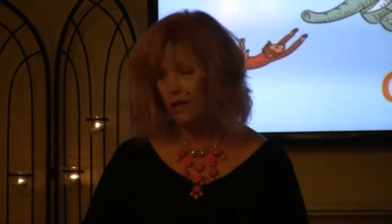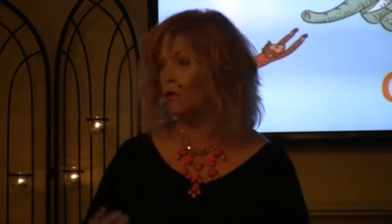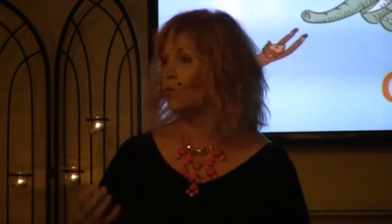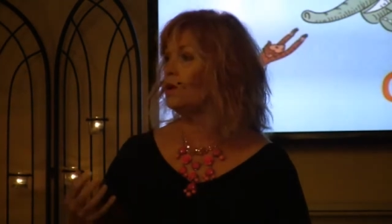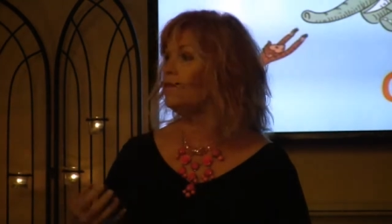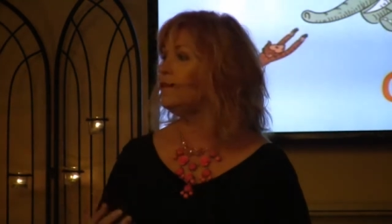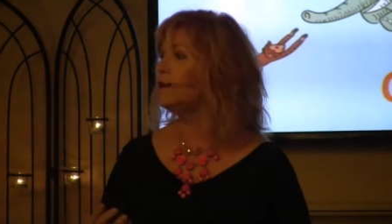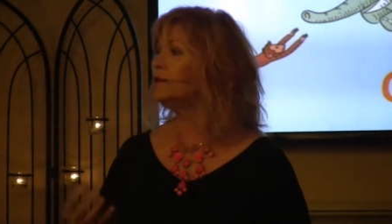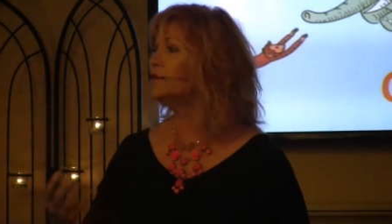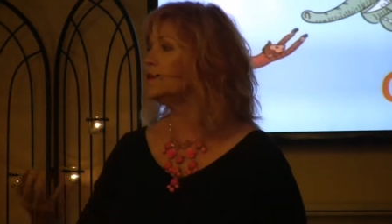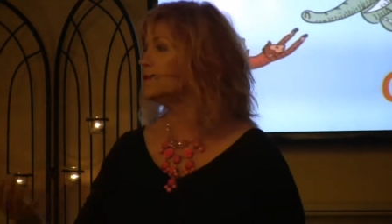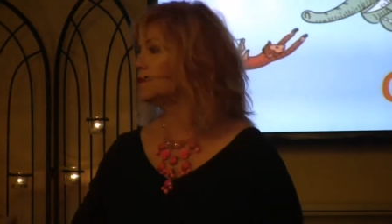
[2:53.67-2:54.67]
It
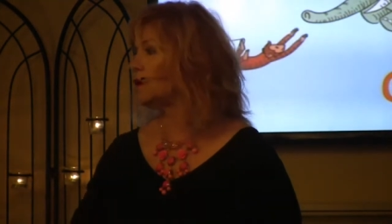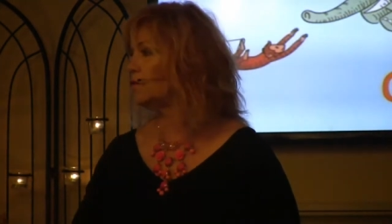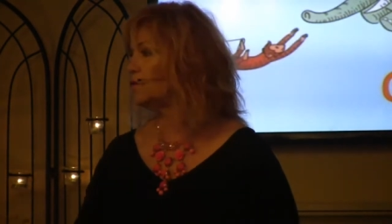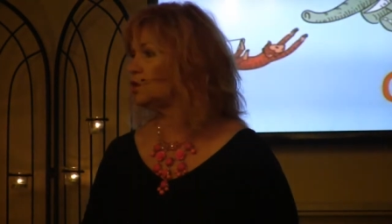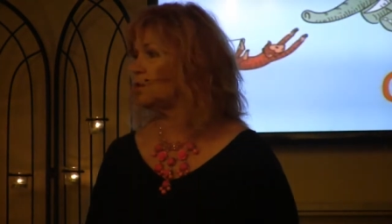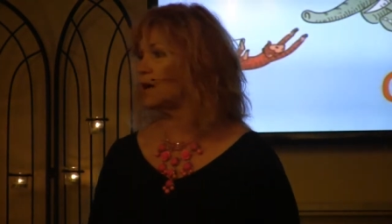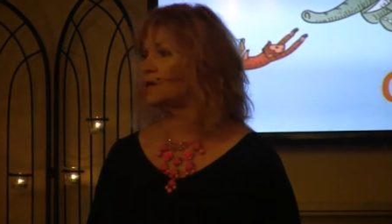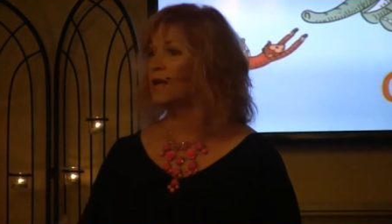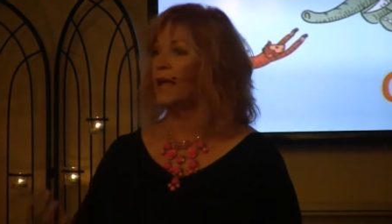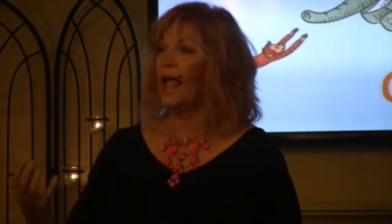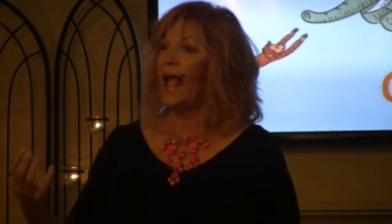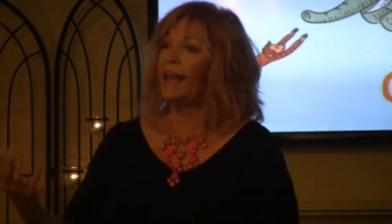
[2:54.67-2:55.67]
reveals itself to us,
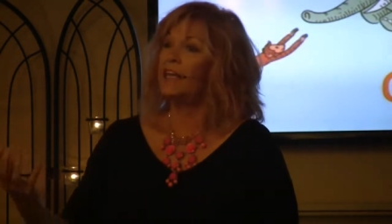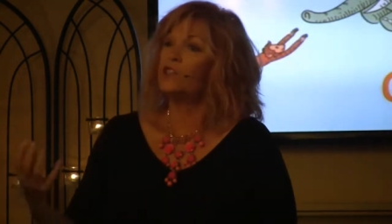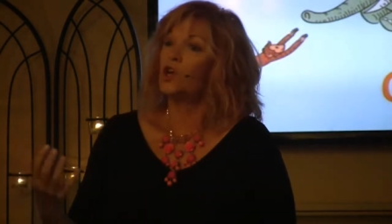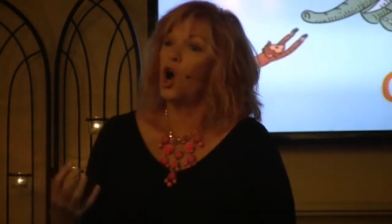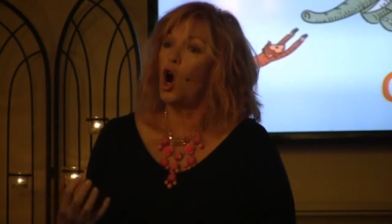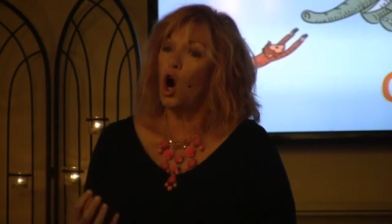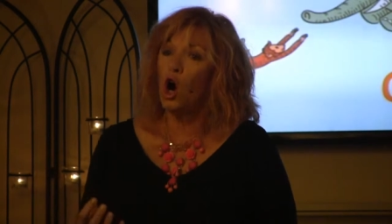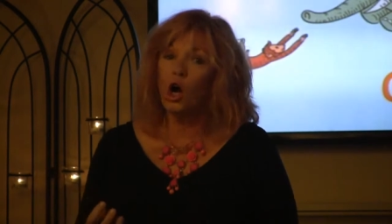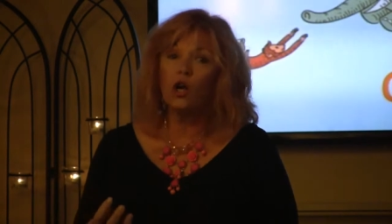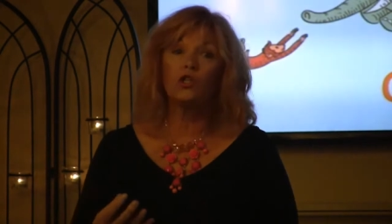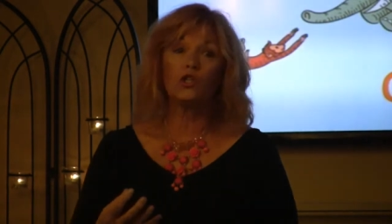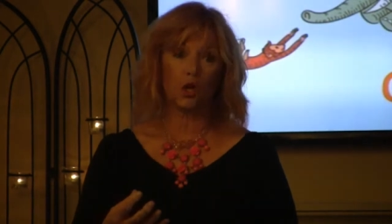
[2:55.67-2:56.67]
and it's
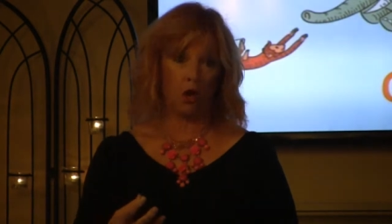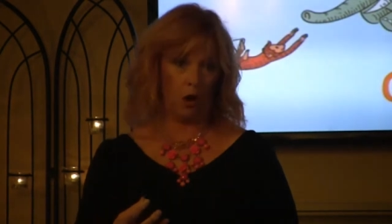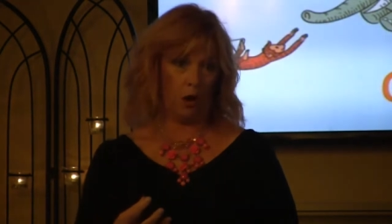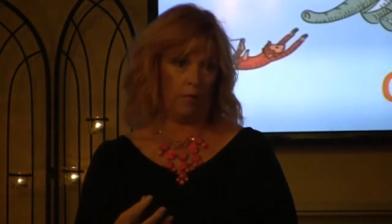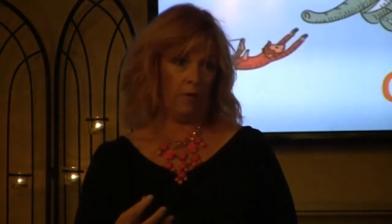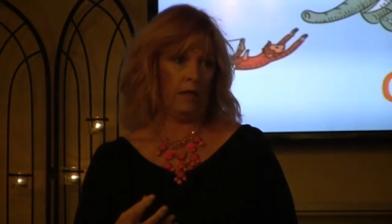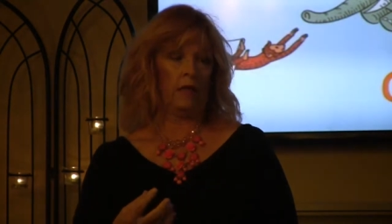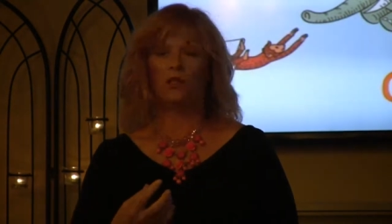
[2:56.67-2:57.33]
our job